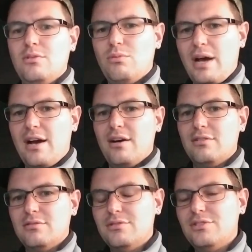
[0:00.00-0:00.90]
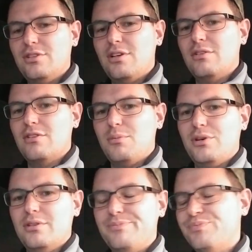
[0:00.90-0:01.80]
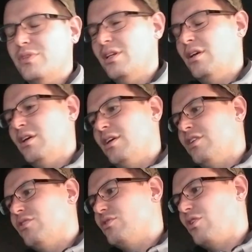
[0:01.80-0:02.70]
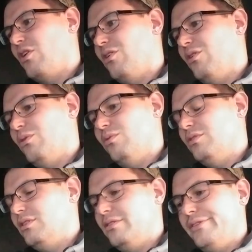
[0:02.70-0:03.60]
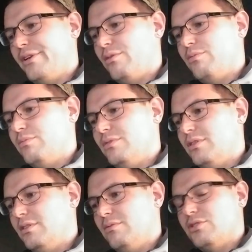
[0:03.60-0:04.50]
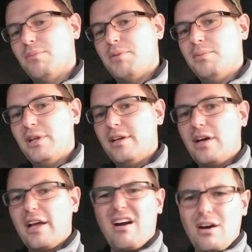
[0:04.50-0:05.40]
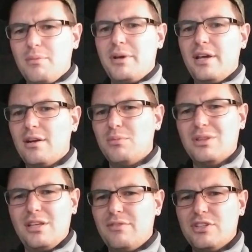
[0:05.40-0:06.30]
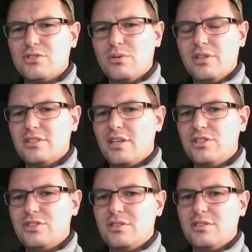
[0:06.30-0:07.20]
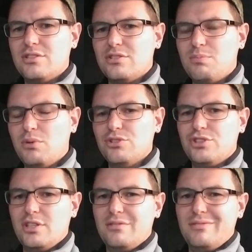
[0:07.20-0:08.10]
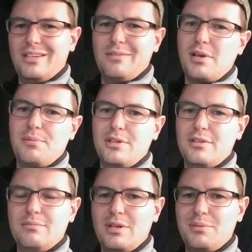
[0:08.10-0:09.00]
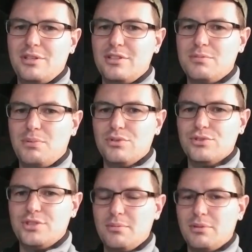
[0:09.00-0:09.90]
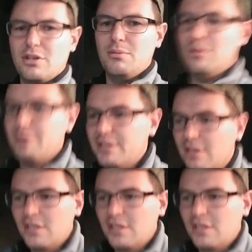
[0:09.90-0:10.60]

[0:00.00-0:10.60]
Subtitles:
Wow. Come on. So, some people, they like, oh man, I'm gonna leave this orientation, this is bullshit. Yeah, maybe it is bullshit, but come on, man.